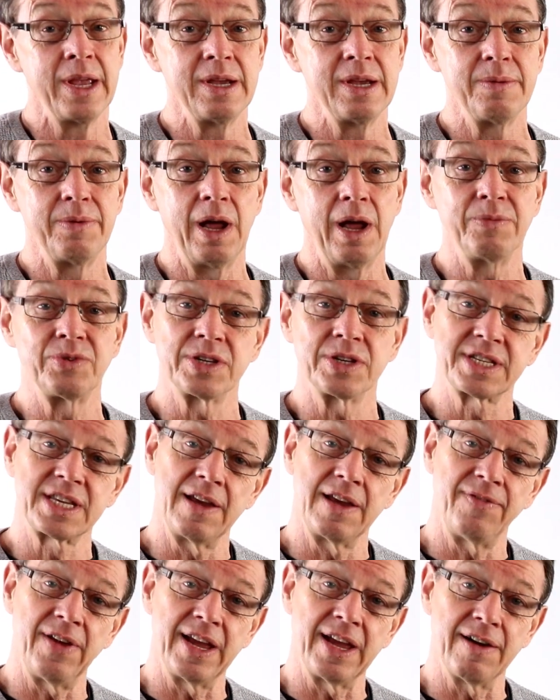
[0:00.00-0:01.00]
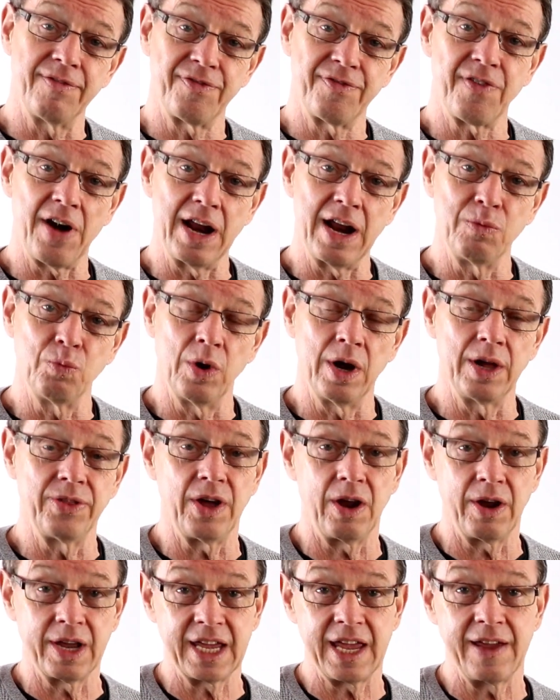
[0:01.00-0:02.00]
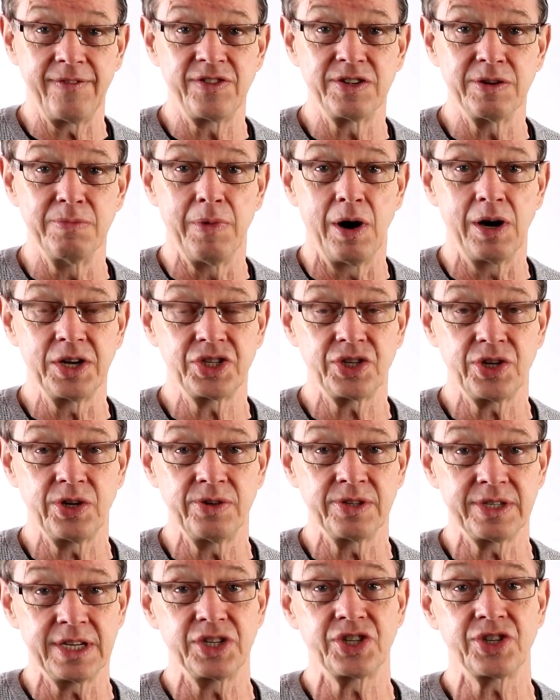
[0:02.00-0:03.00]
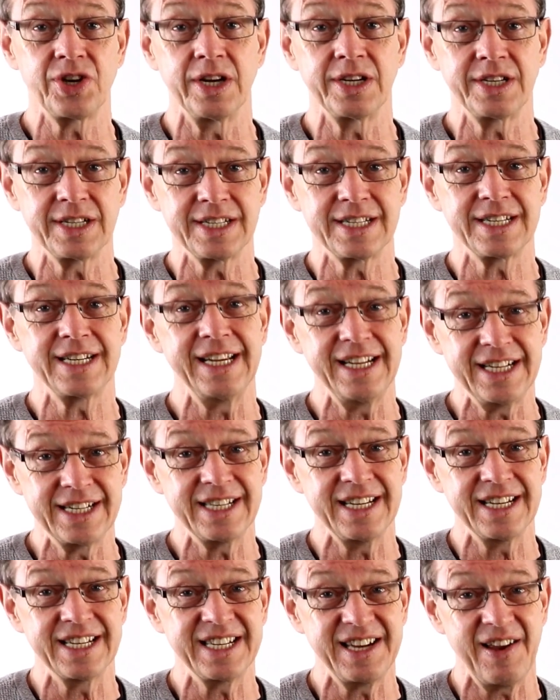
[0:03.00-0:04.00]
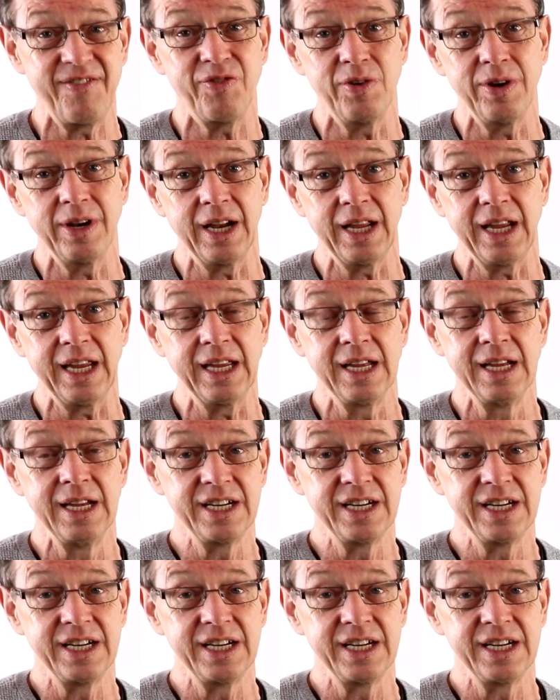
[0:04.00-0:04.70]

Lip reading: But I'm just giving a framework that I give to my students. Instructors teach this differently.